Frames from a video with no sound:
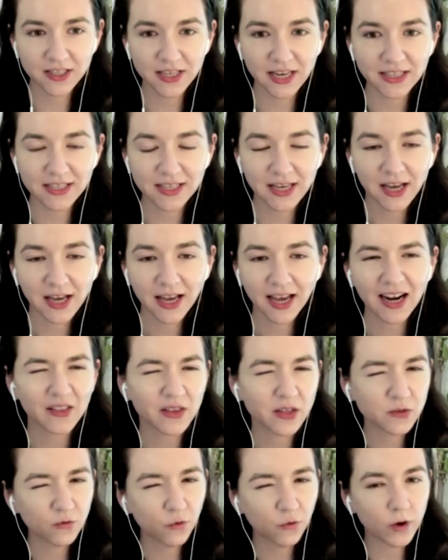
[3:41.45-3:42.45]
And it's kind
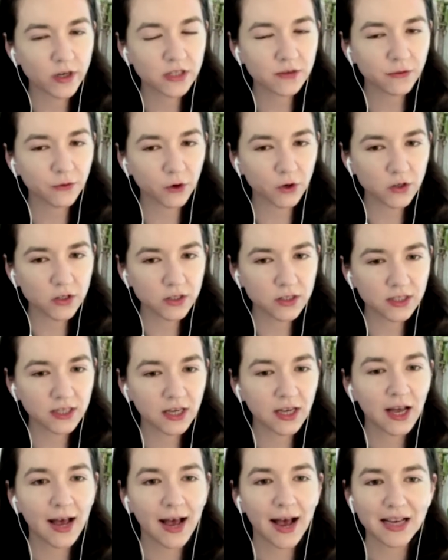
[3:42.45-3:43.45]
of this voice
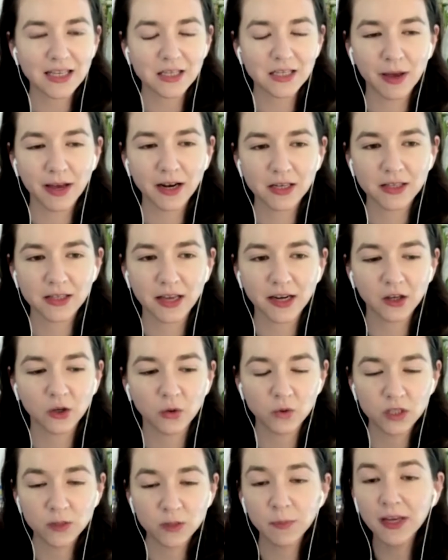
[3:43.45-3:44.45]
first aspect that
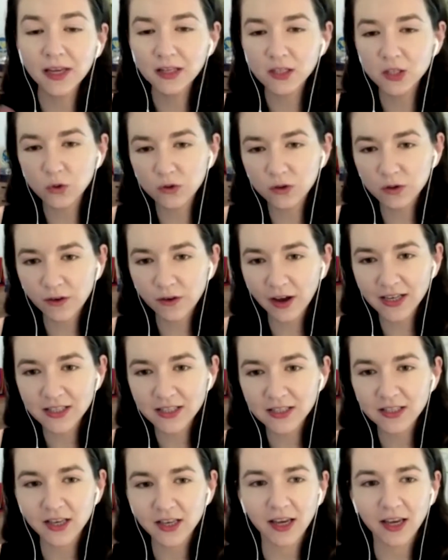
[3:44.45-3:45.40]
you speak to the device,